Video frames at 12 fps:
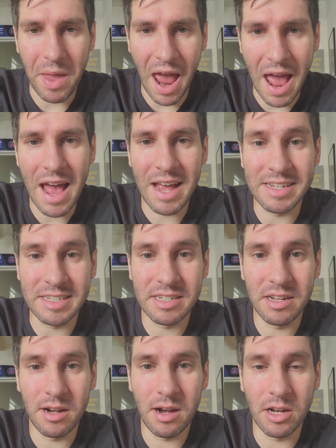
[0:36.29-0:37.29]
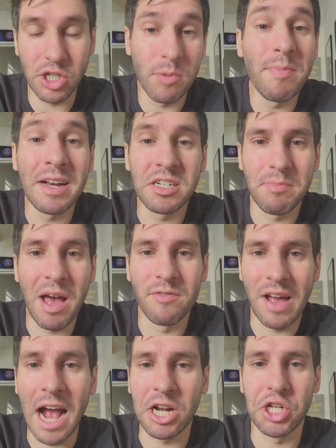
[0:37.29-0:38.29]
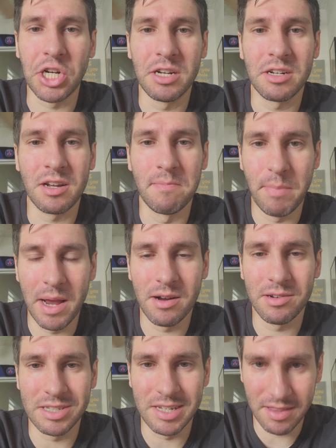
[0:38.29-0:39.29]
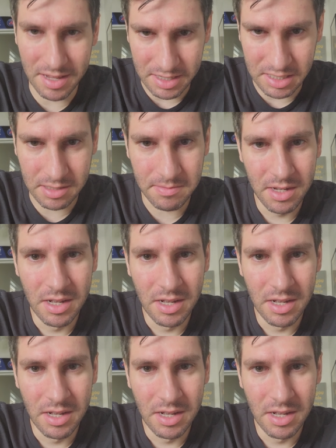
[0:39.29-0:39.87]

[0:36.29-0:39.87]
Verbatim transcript: has a tremendous amount of action compared to this.